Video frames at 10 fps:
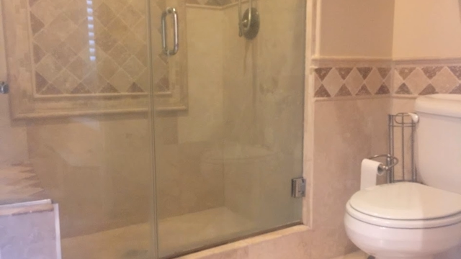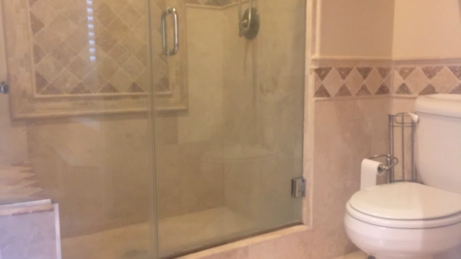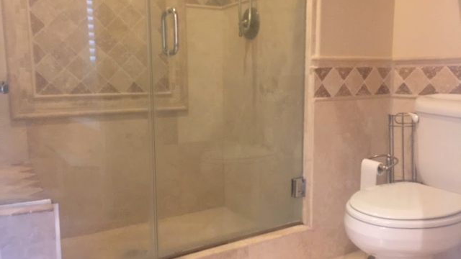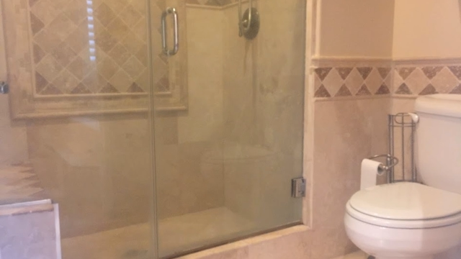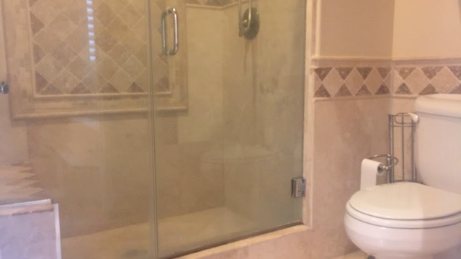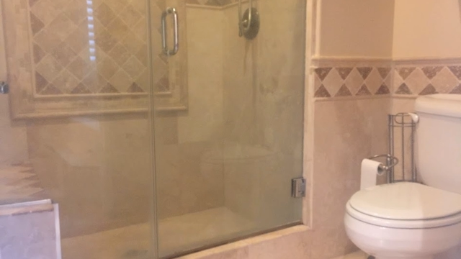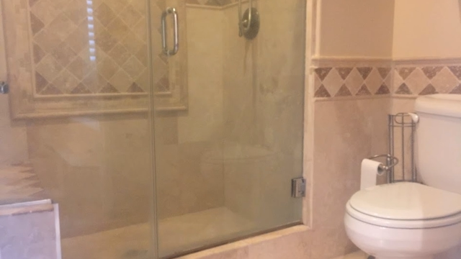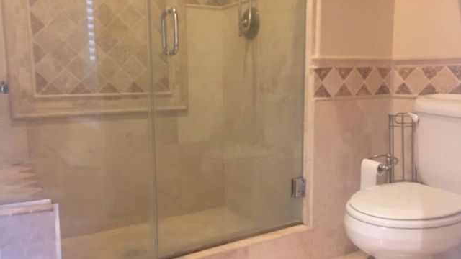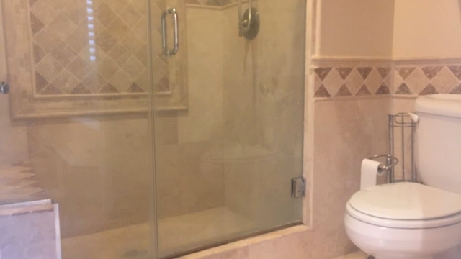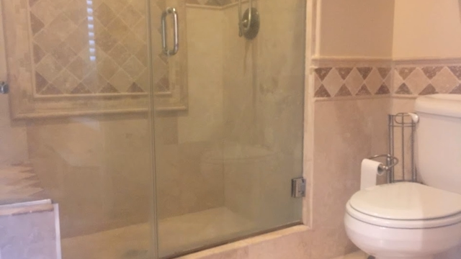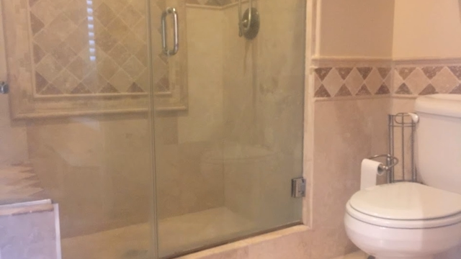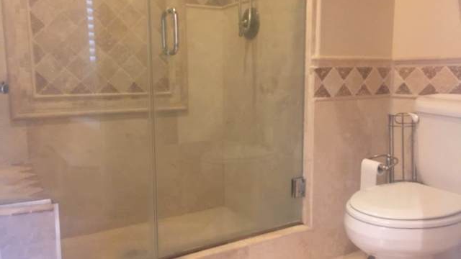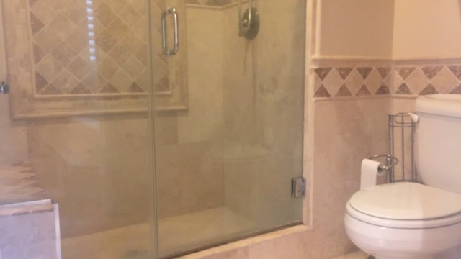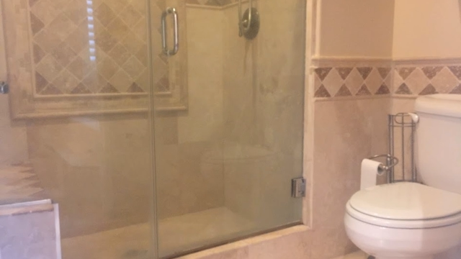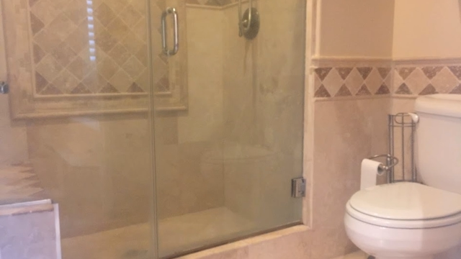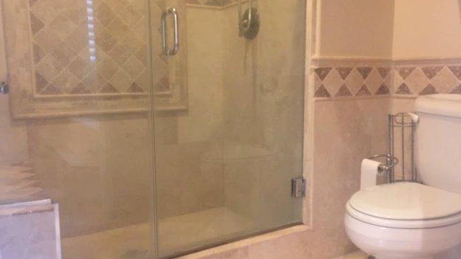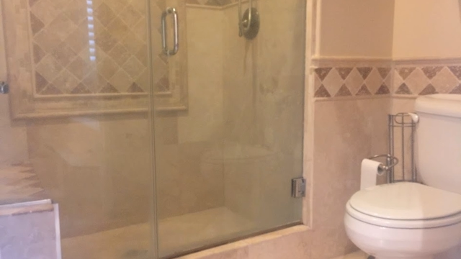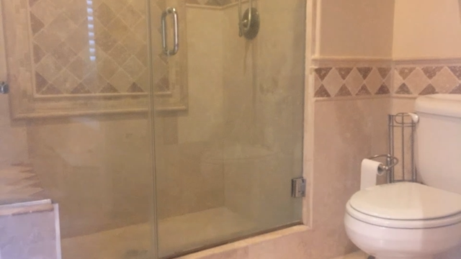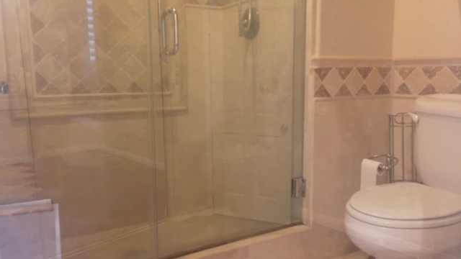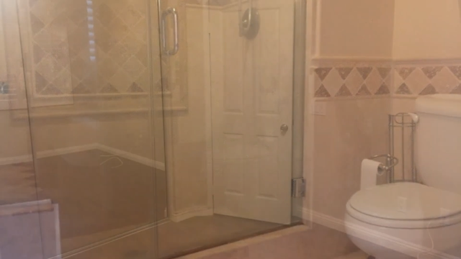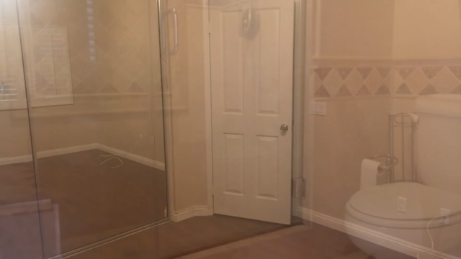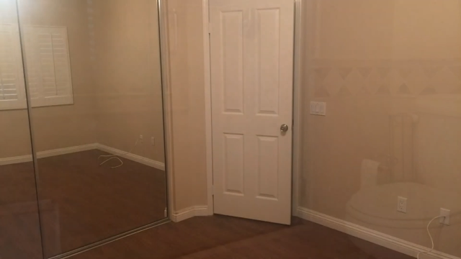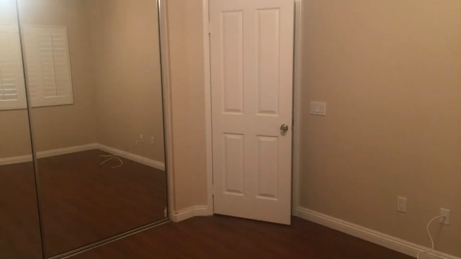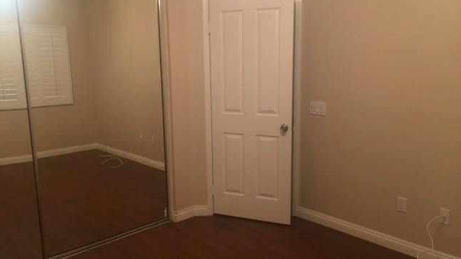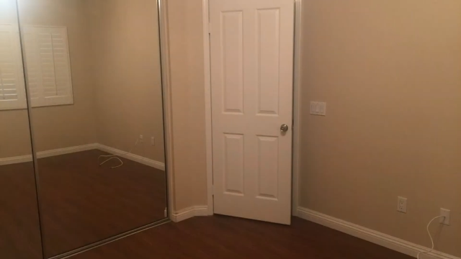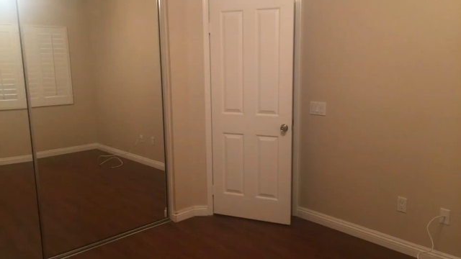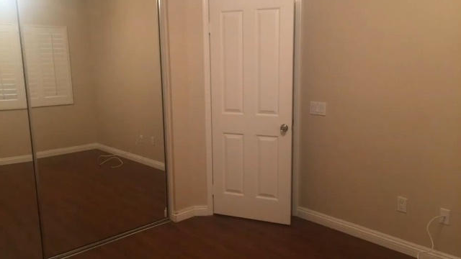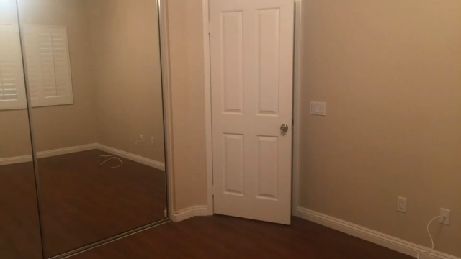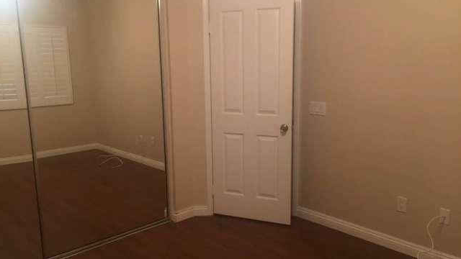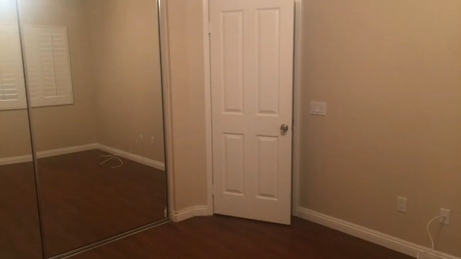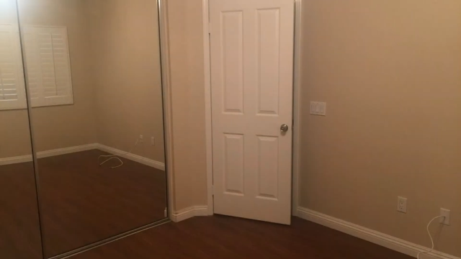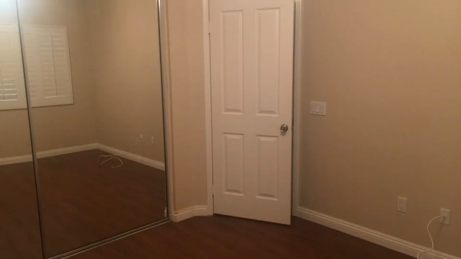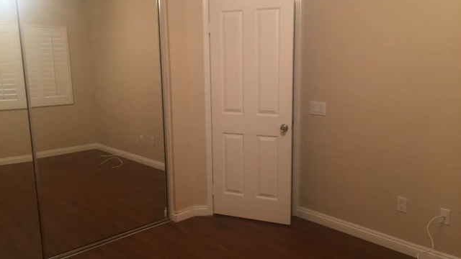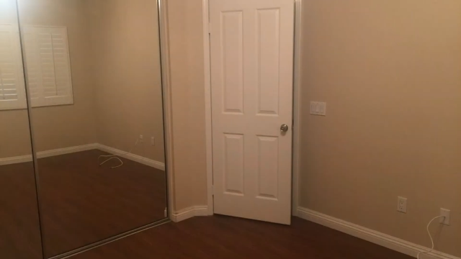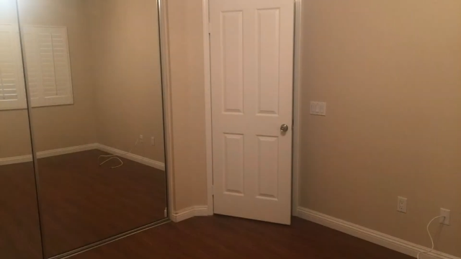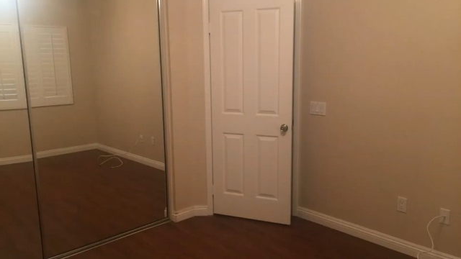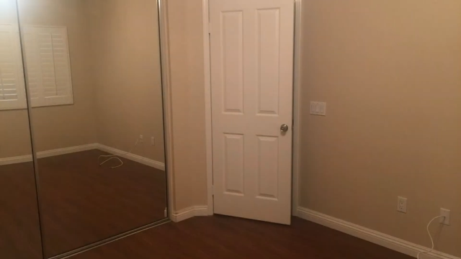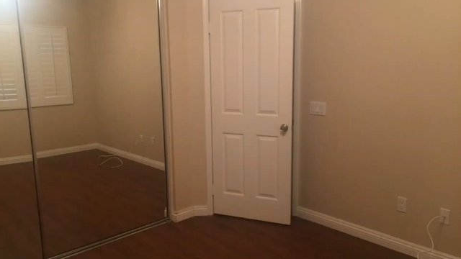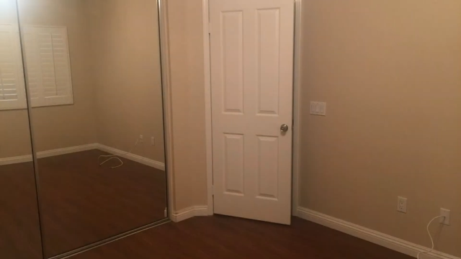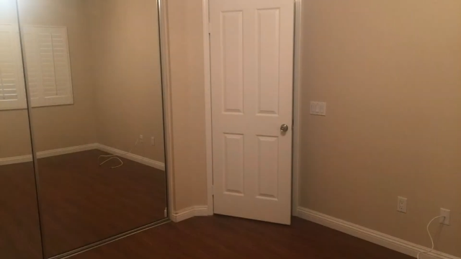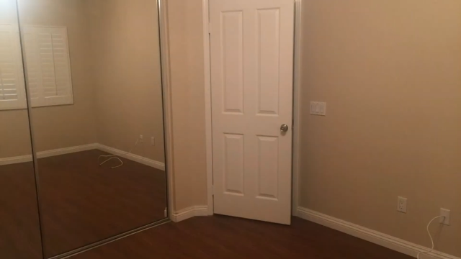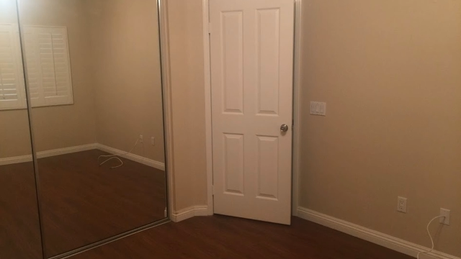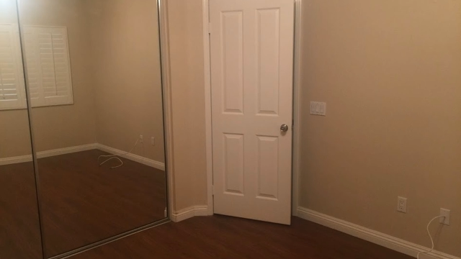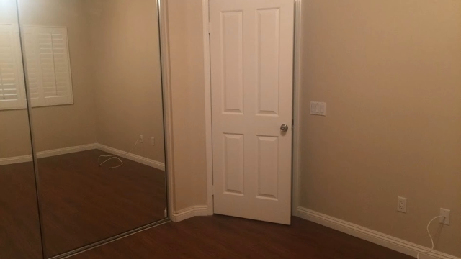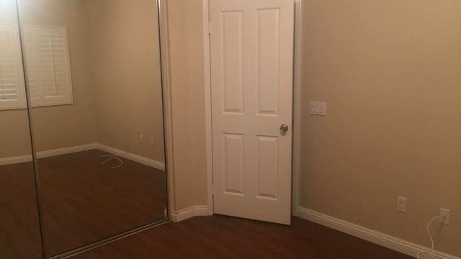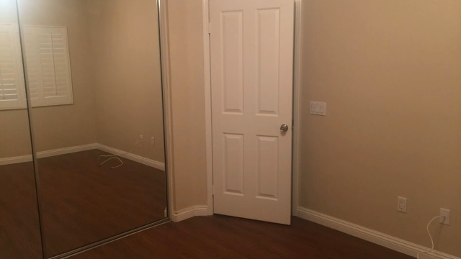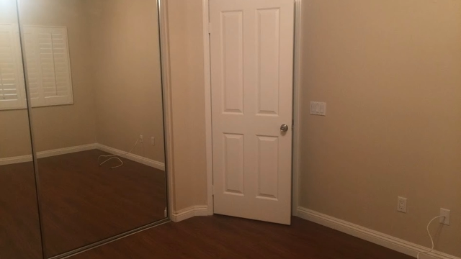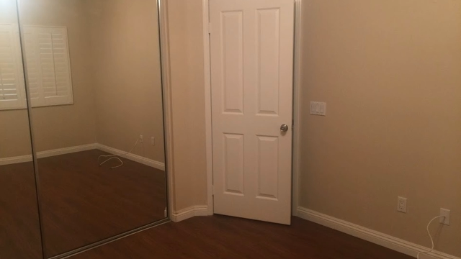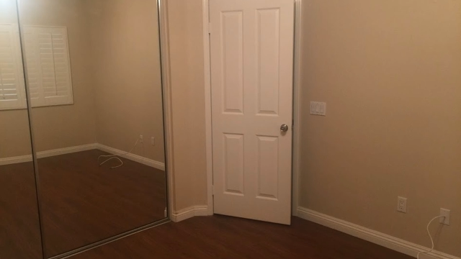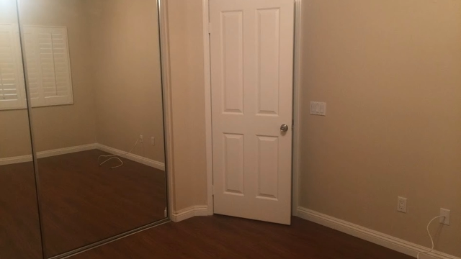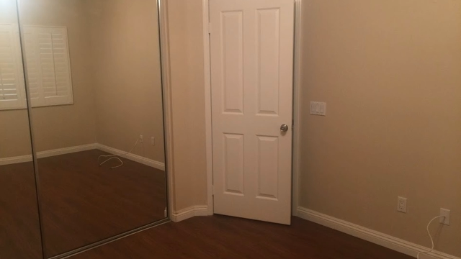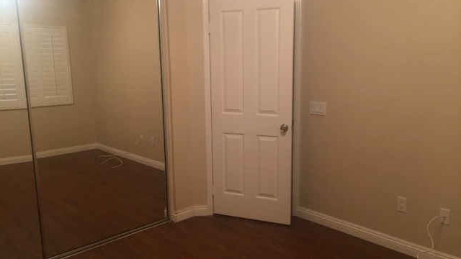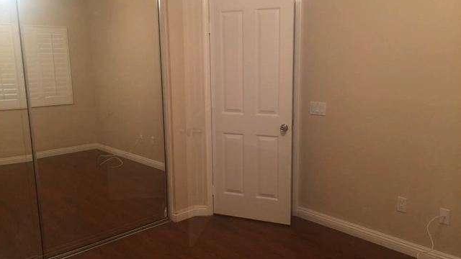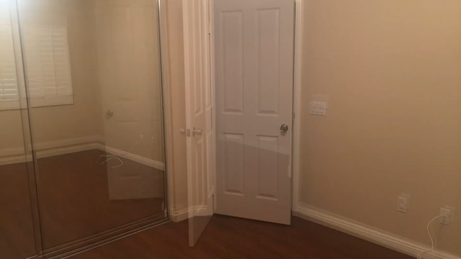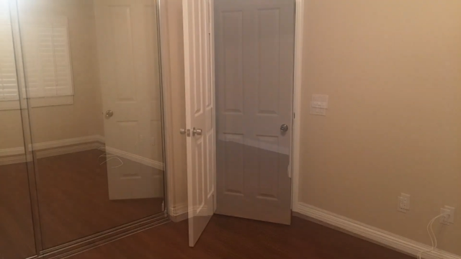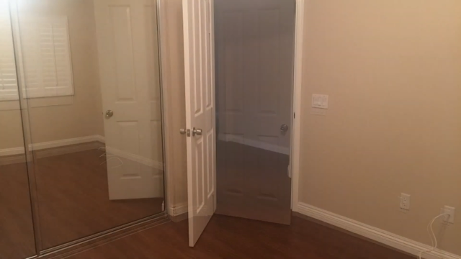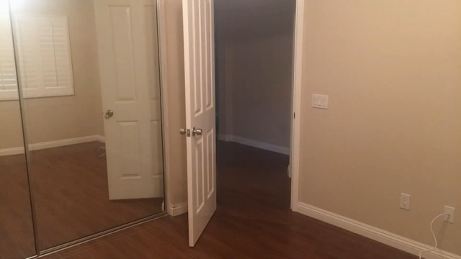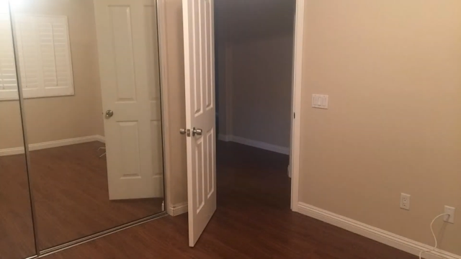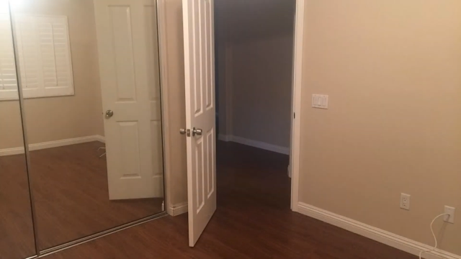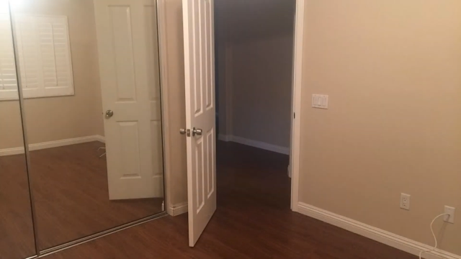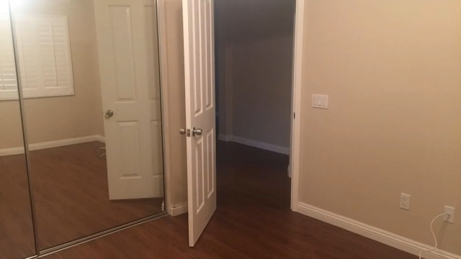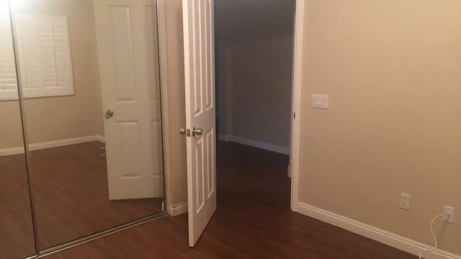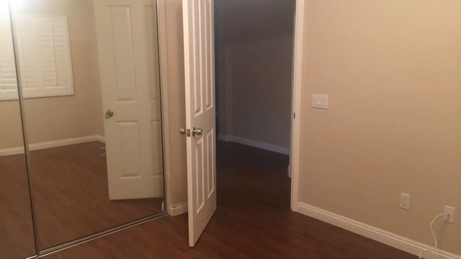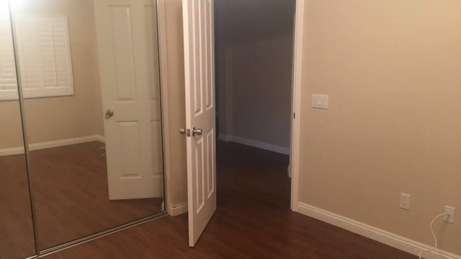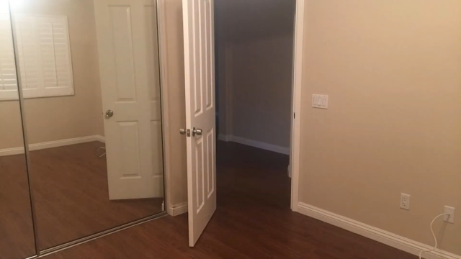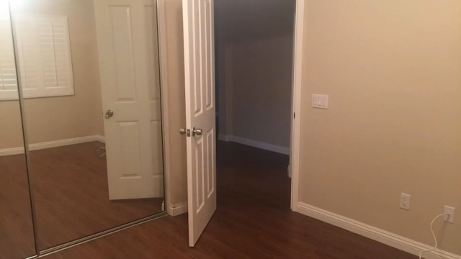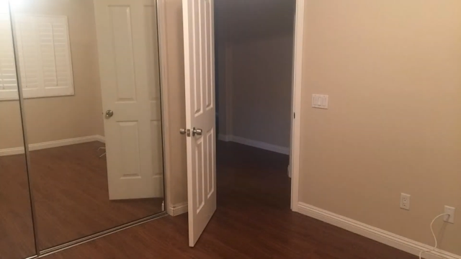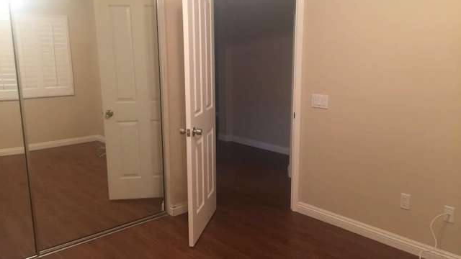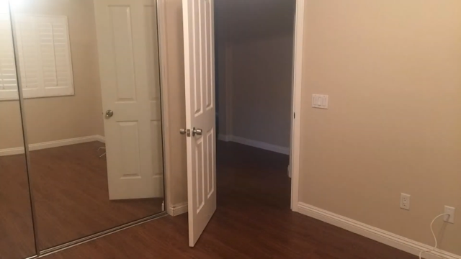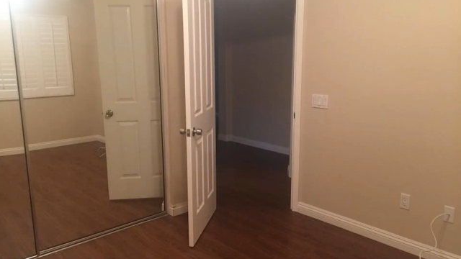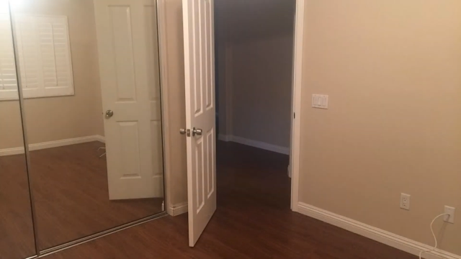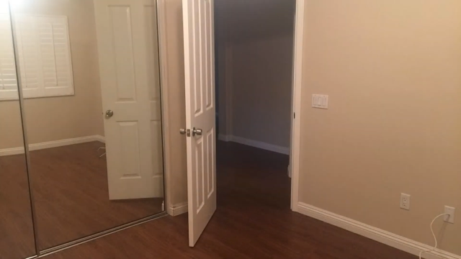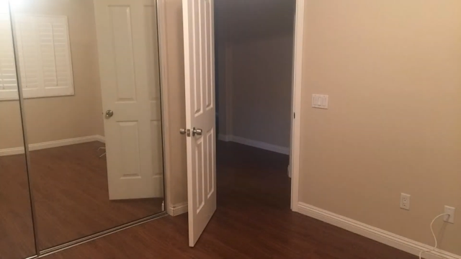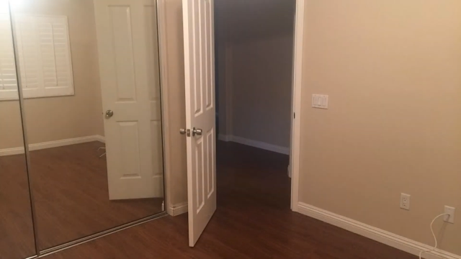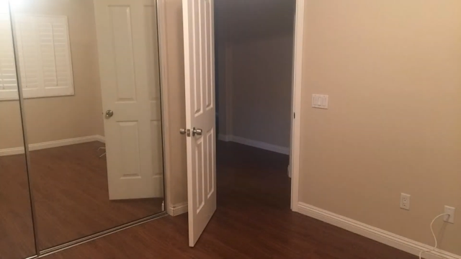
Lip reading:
(no speaker visible)